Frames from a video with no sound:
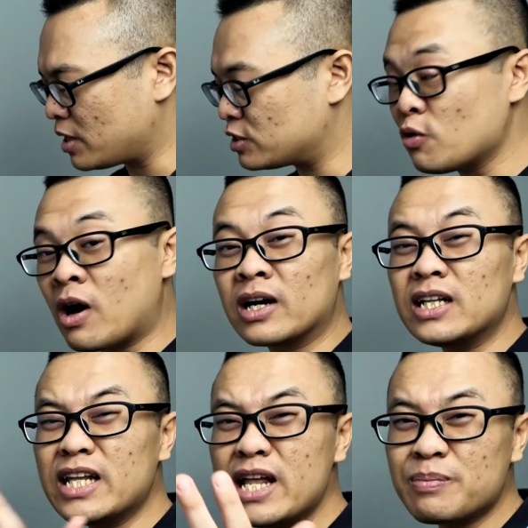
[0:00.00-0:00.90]
but you are a
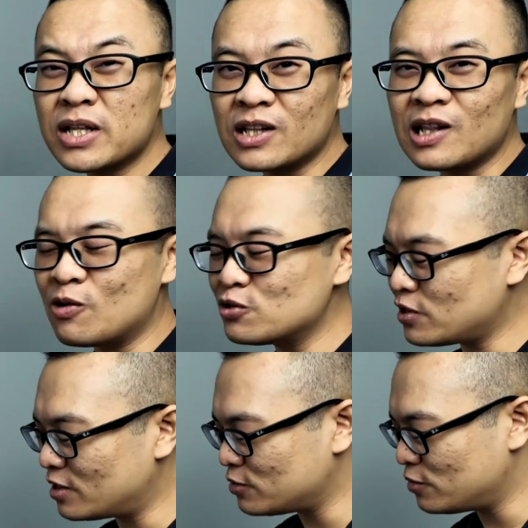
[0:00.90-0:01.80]
little bit
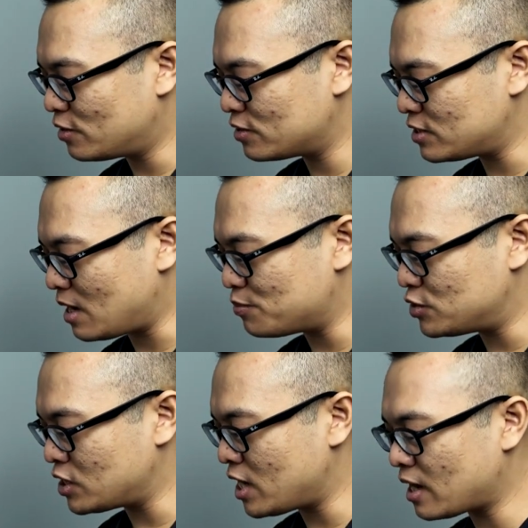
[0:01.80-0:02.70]
closer to your
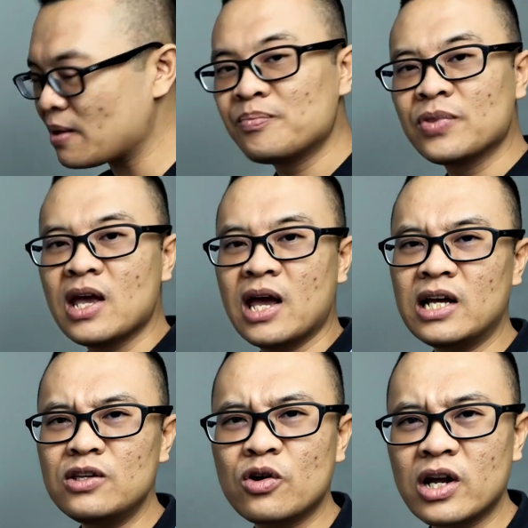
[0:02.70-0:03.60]
subject. And
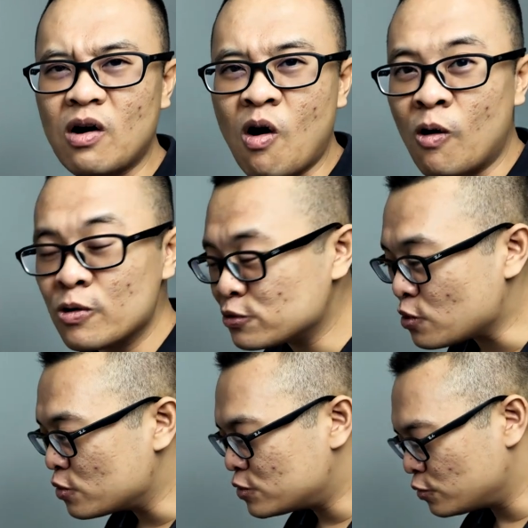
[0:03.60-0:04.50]
then you can
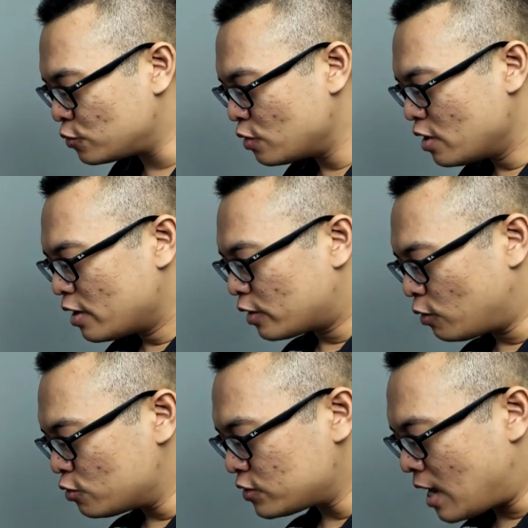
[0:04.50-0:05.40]
also do
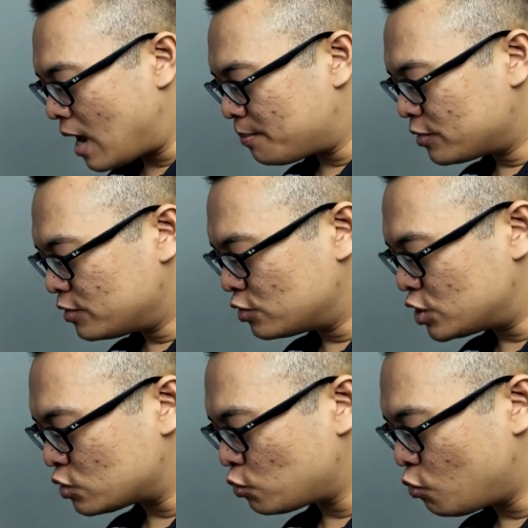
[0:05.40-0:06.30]
close up, you just